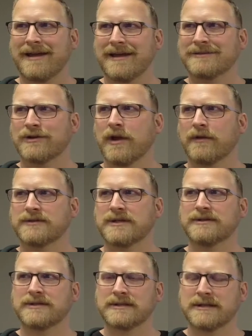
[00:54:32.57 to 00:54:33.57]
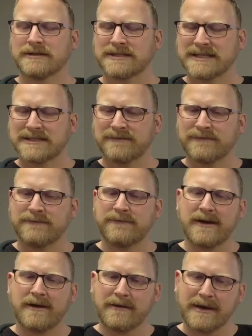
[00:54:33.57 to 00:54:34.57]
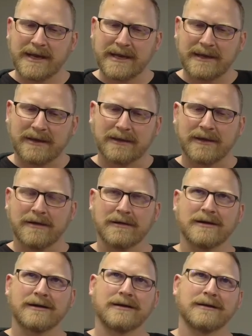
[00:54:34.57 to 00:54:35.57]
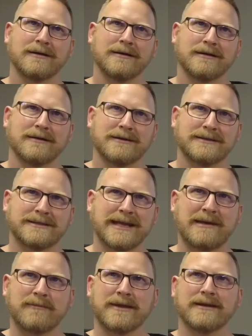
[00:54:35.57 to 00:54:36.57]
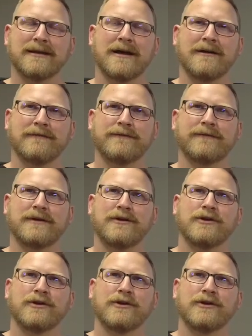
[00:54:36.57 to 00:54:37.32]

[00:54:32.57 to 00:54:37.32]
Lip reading: So in other words, there's this very clear statement of,